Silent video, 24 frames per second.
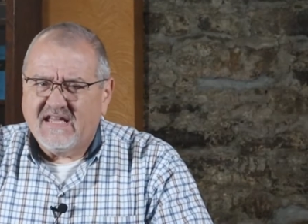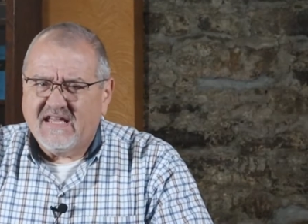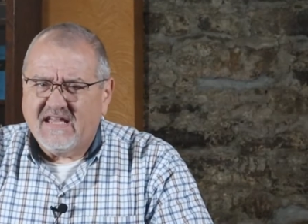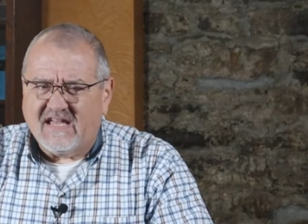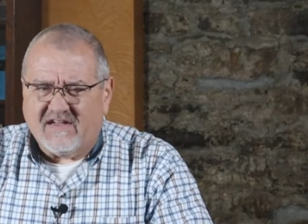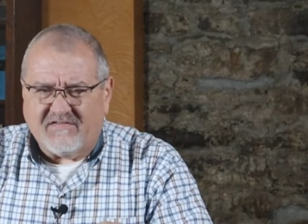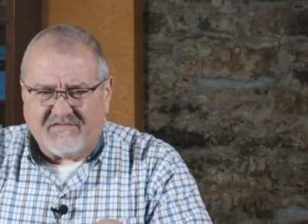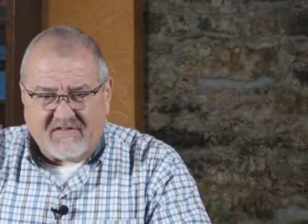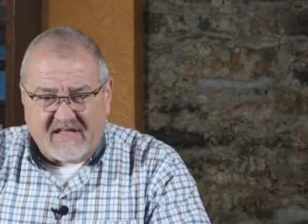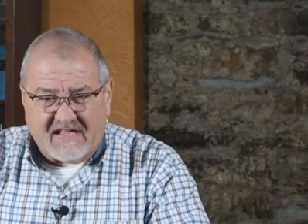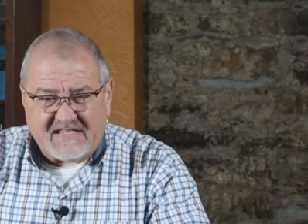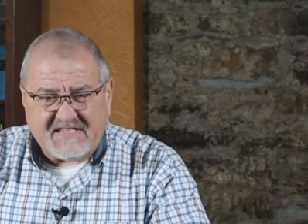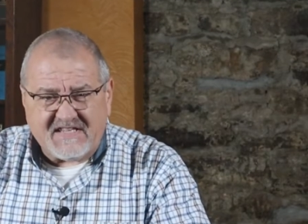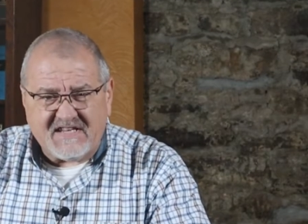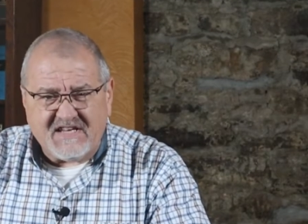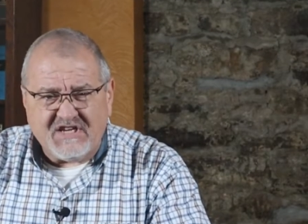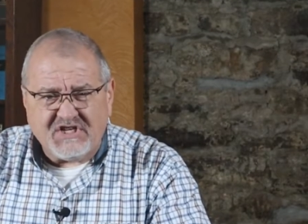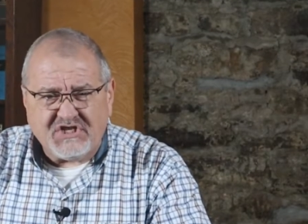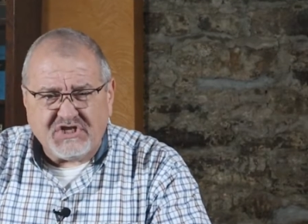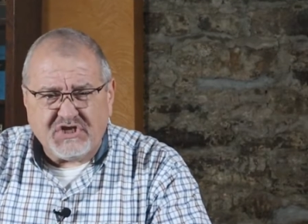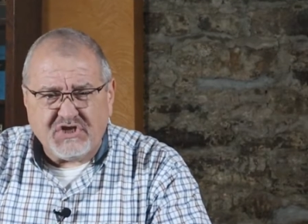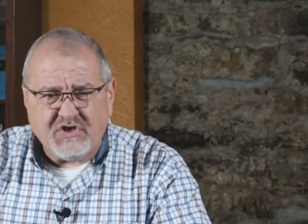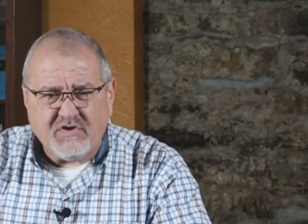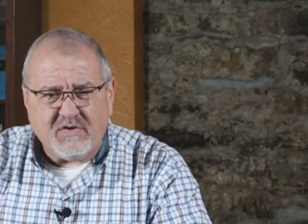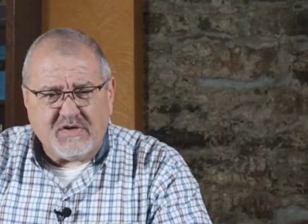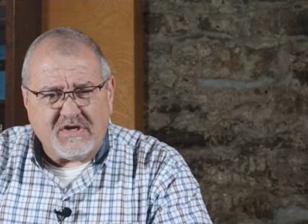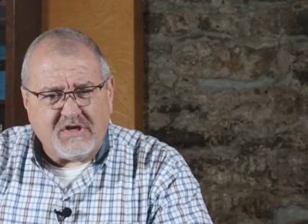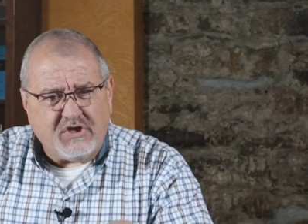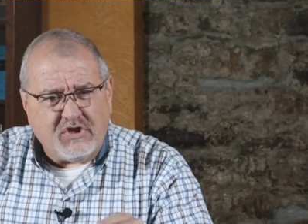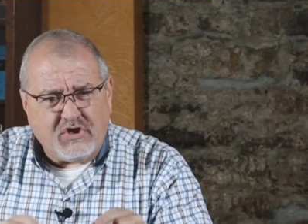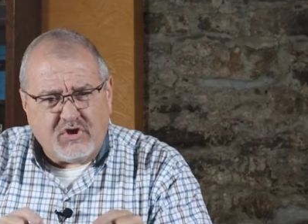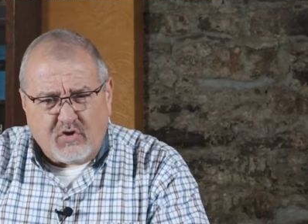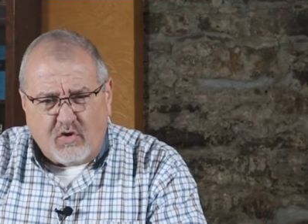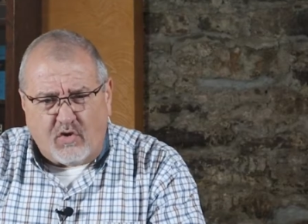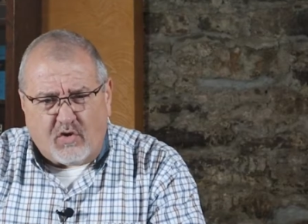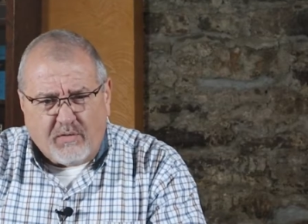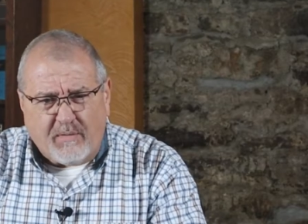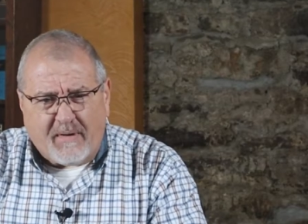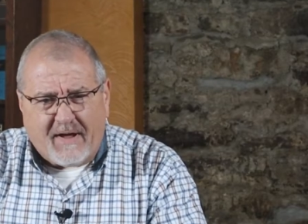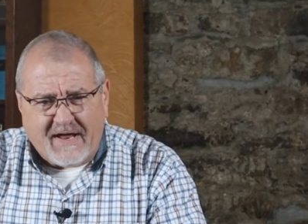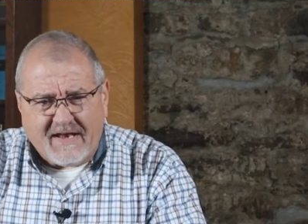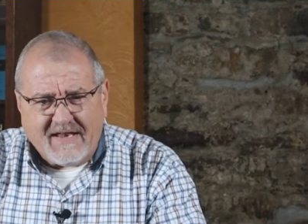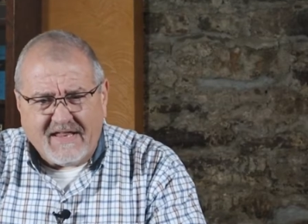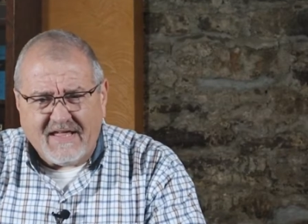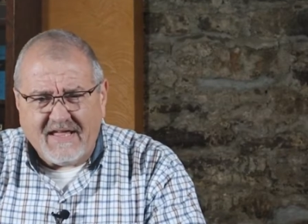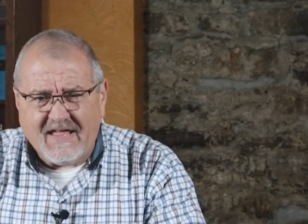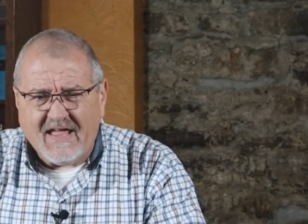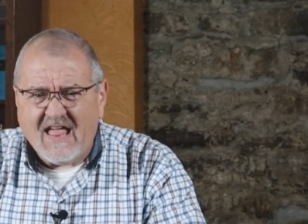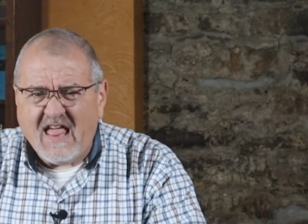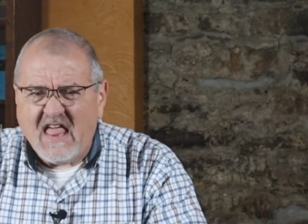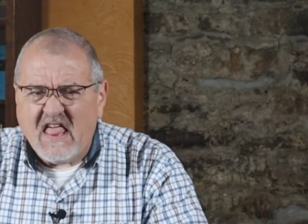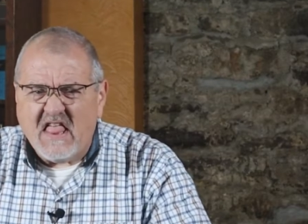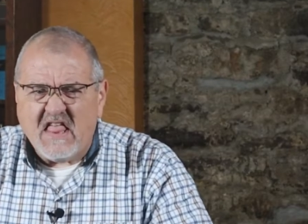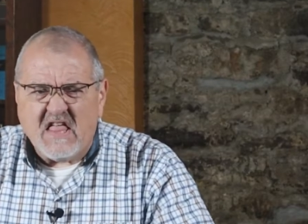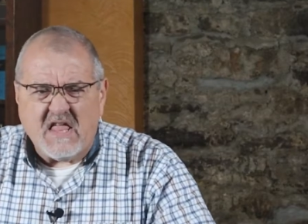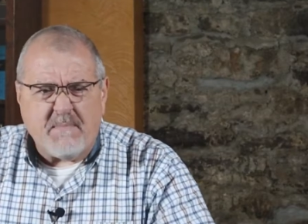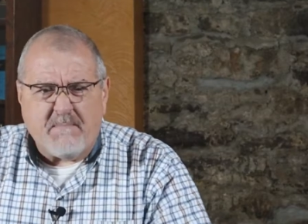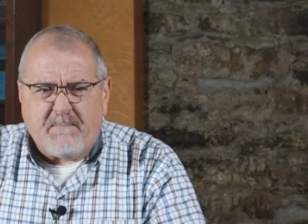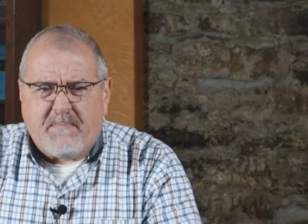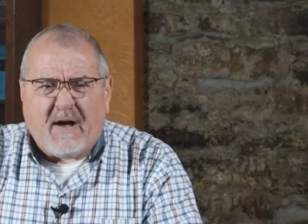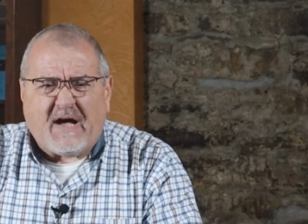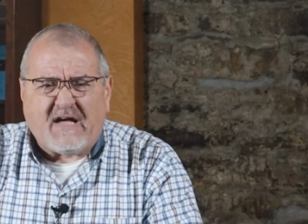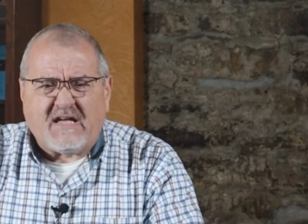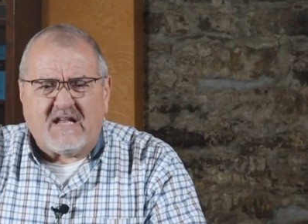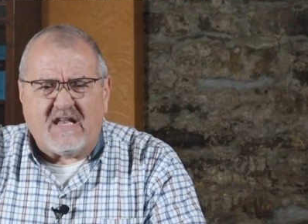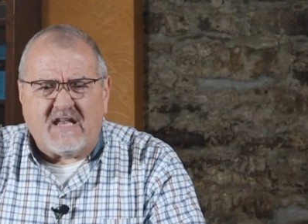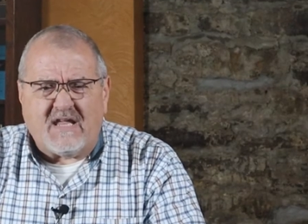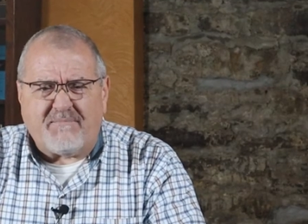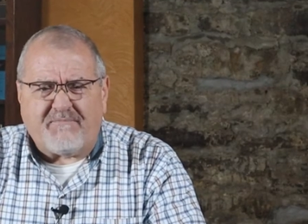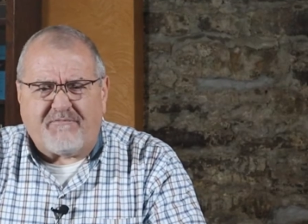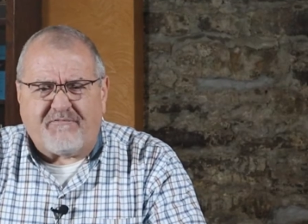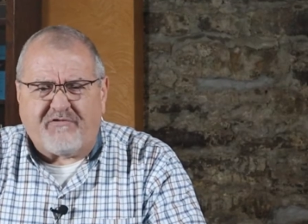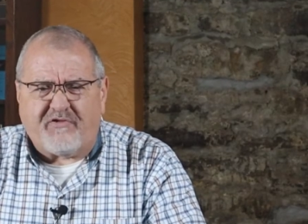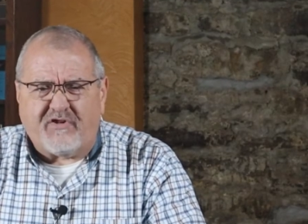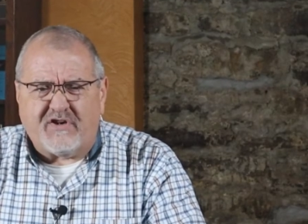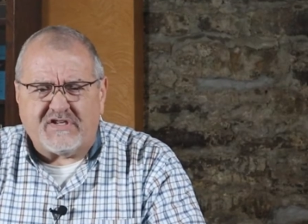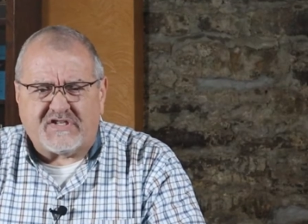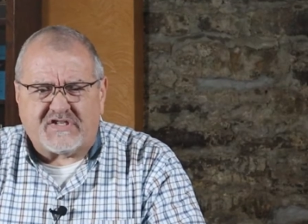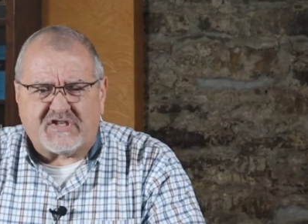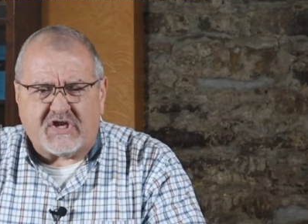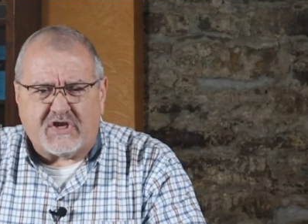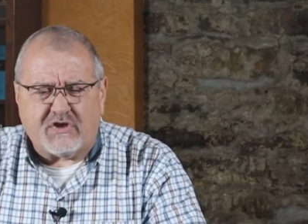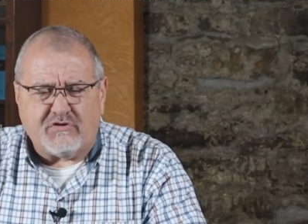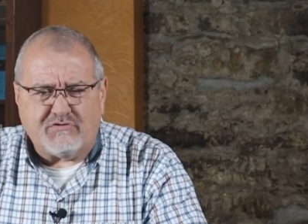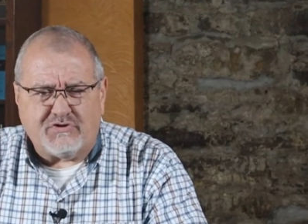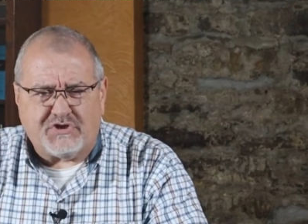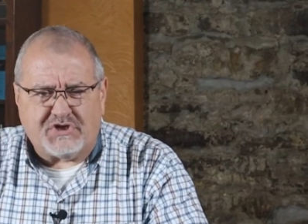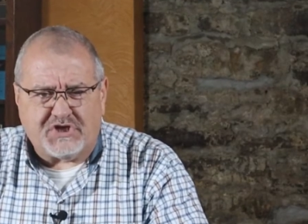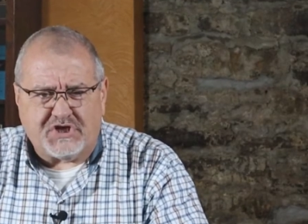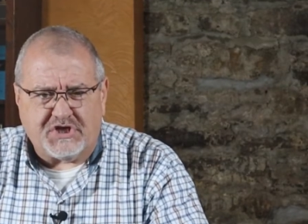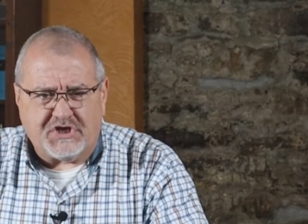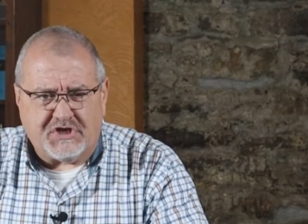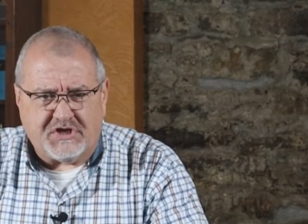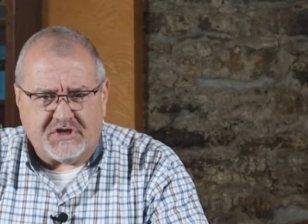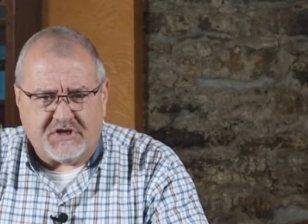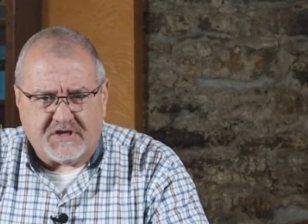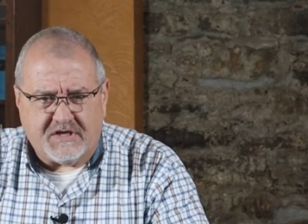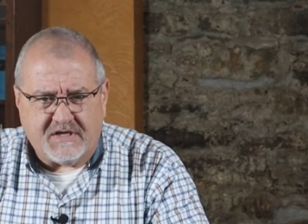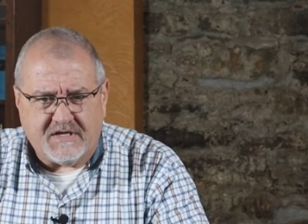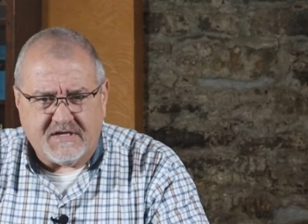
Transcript: If that's an issue in your writing, buckle up for a solution.